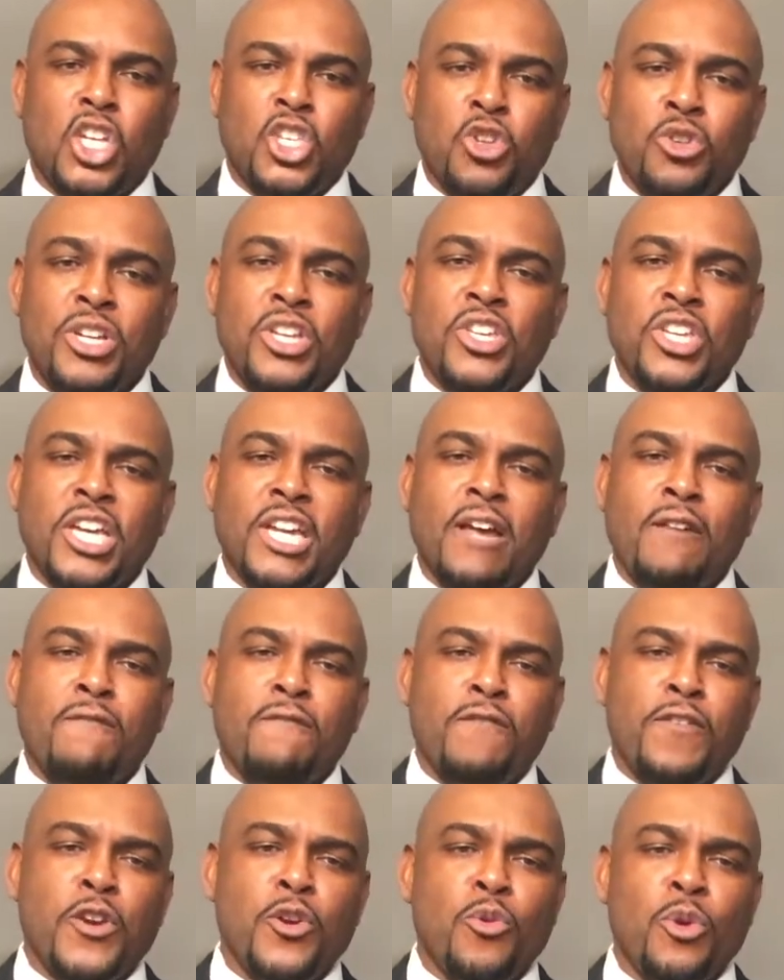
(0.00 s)
You can get a
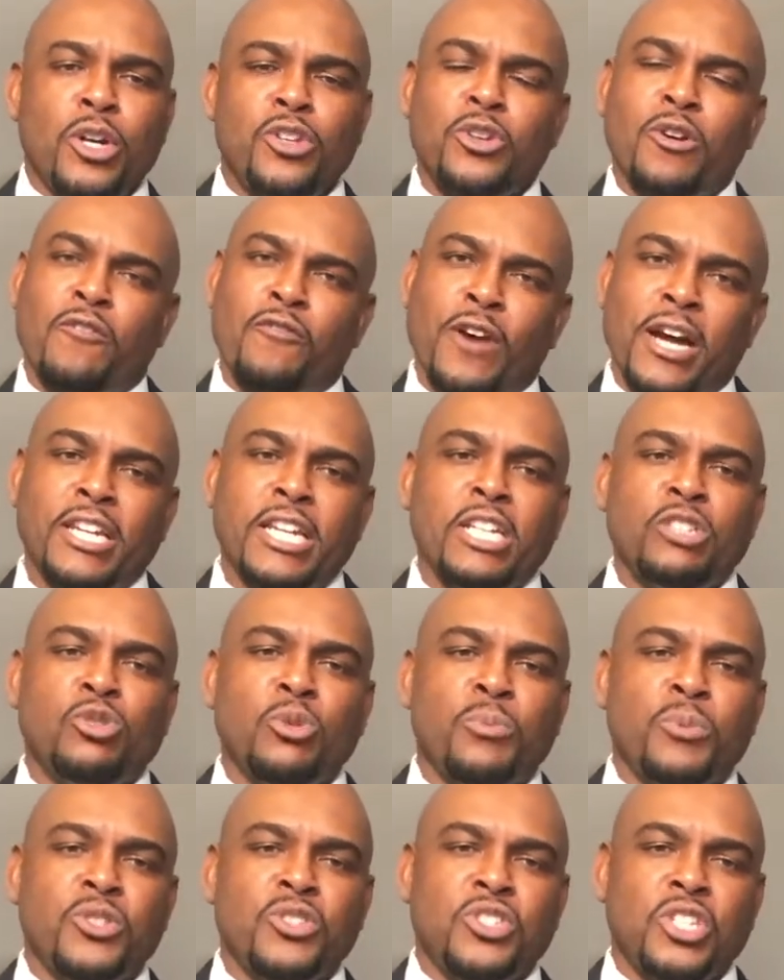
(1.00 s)
view of your
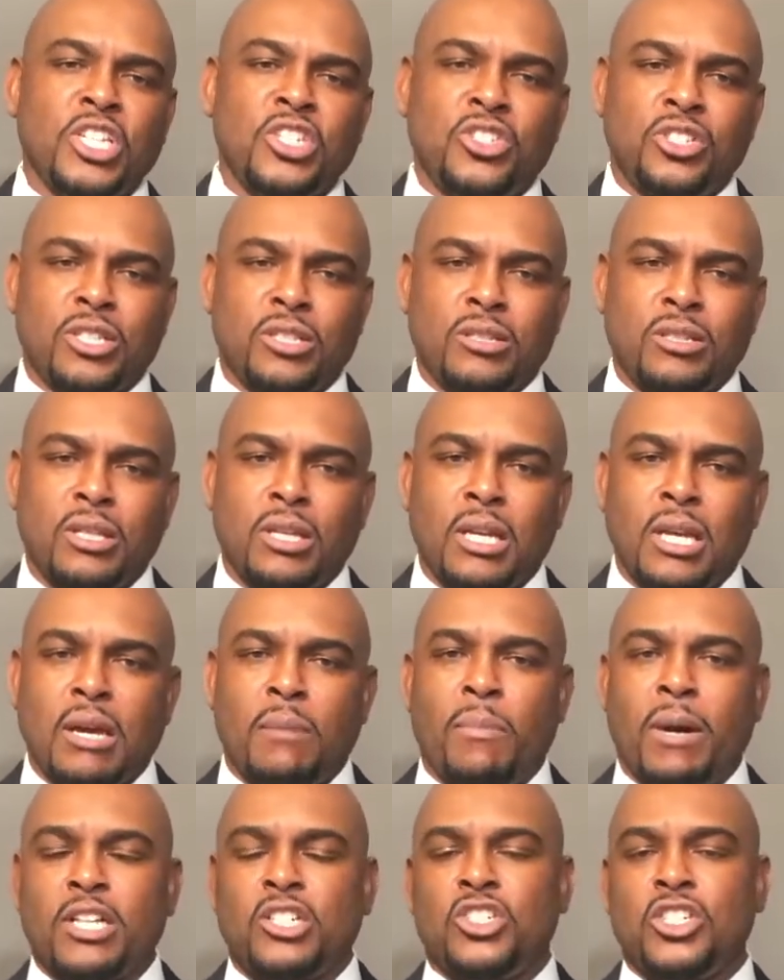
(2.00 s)
financial position
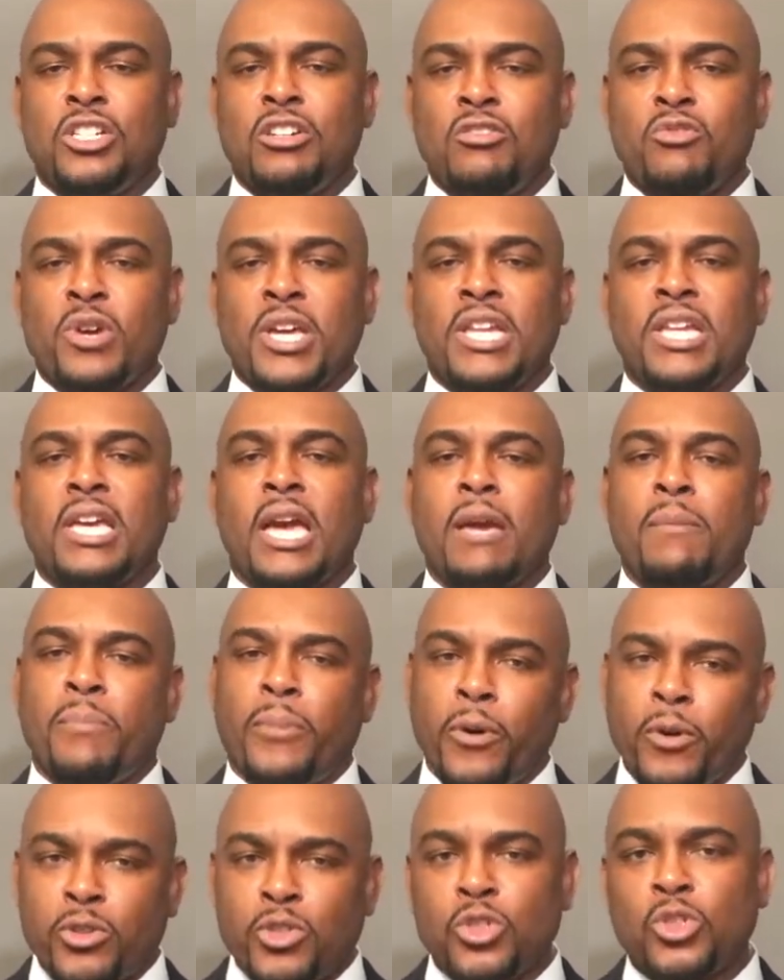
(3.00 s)
by generating a
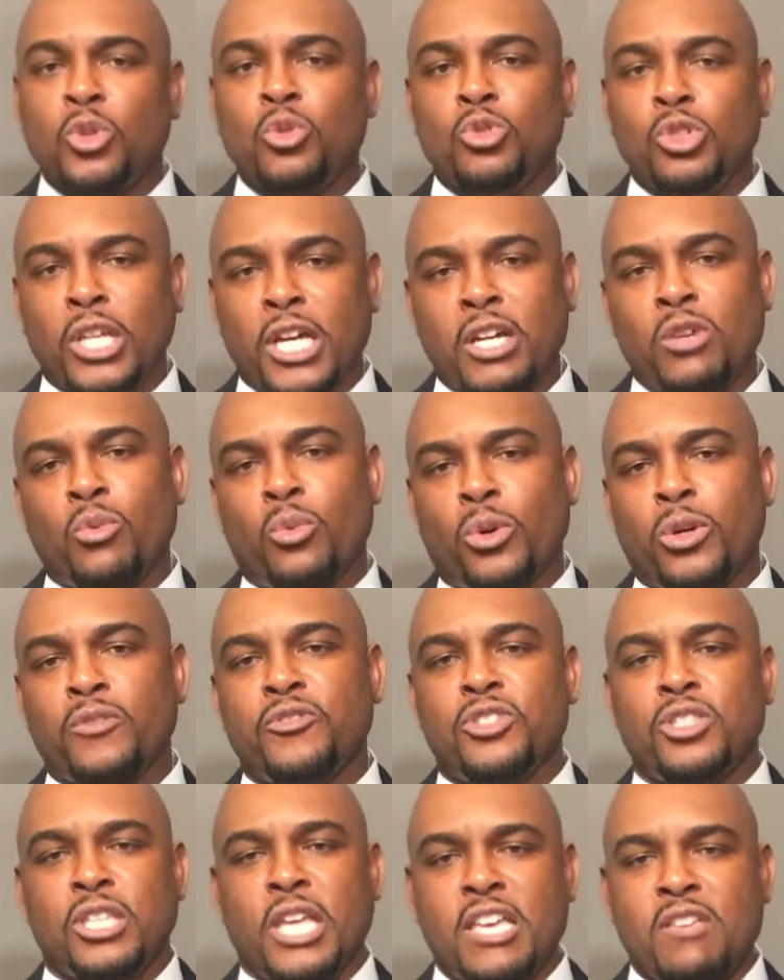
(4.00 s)
personal net
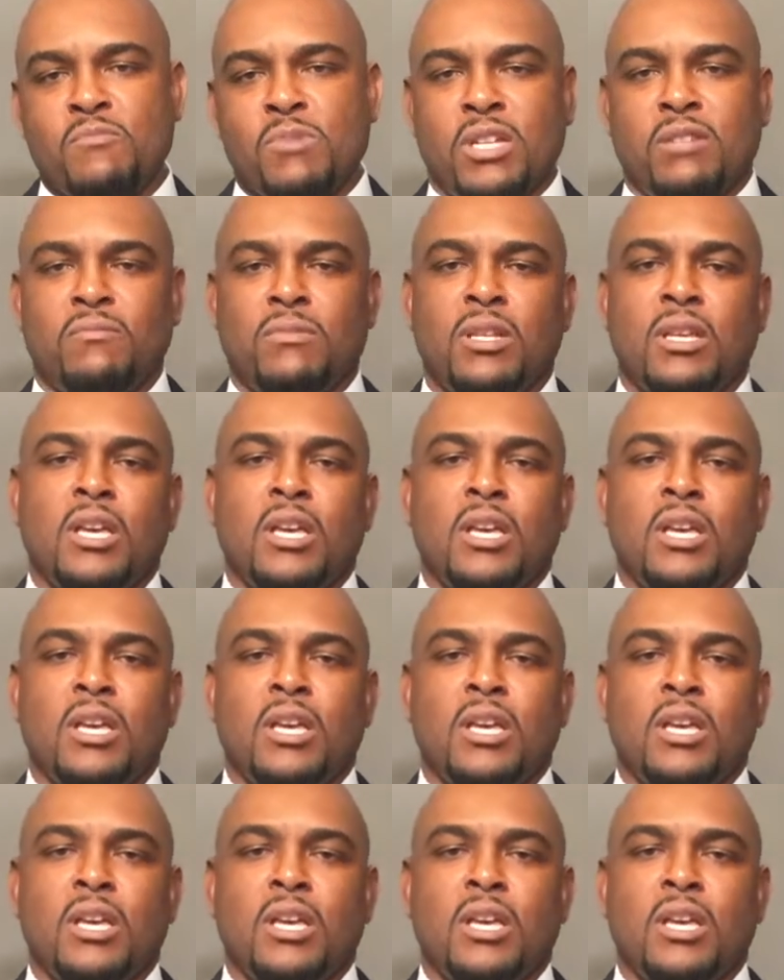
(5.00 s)
worth statement.